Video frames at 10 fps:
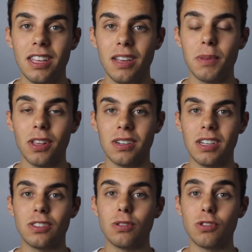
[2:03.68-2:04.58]
the
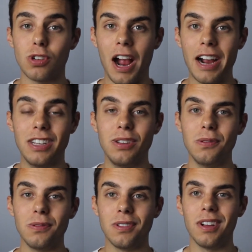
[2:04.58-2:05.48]
ability to track
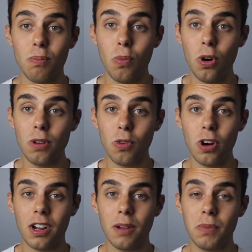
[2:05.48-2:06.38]
you. More and
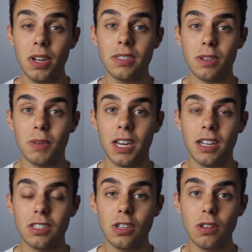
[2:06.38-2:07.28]
more companies are
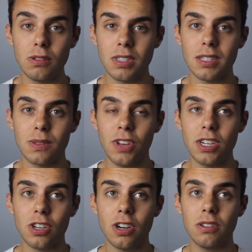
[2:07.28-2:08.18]
beginning to use this
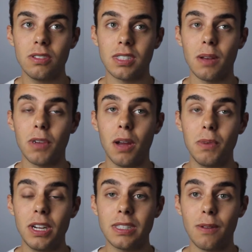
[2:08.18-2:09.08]
feature. Some
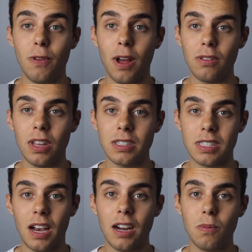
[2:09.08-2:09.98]
companies have found that
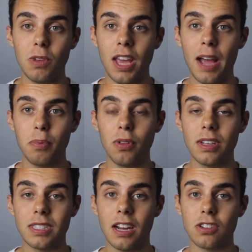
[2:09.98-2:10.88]
Sign In with Apple
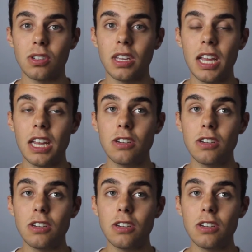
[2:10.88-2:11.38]
has actually